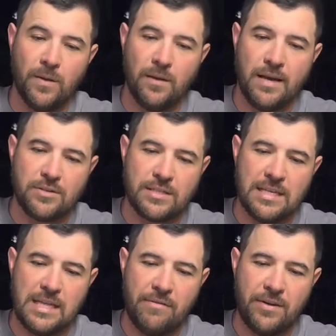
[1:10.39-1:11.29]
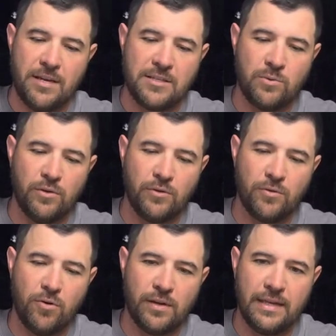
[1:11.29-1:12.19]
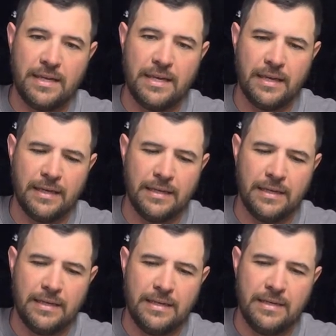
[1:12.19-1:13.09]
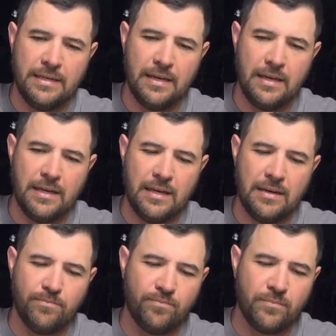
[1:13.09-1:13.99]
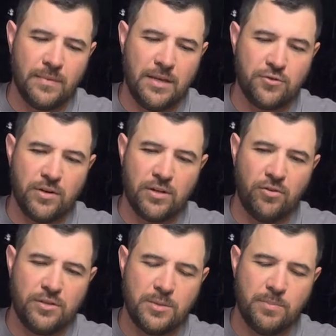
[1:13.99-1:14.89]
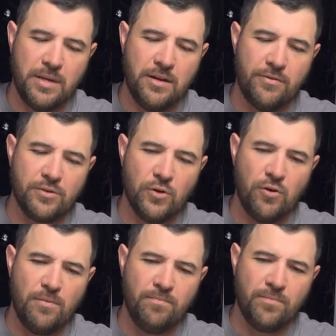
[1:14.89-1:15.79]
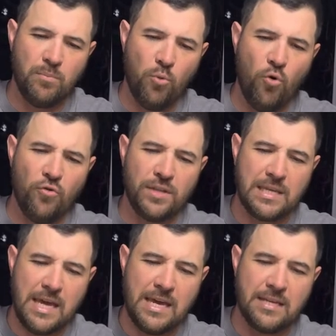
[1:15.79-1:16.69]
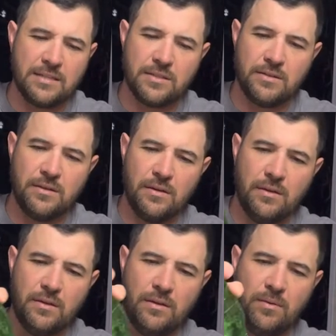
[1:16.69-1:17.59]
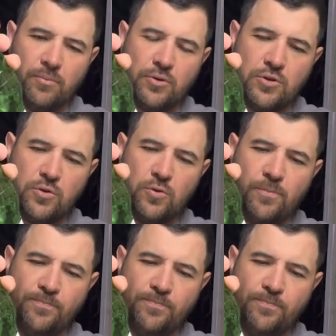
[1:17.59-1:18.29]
As I said in that video, SwillinGrog um, has drank a lot of this beer over time. More than the cans, pretty sure.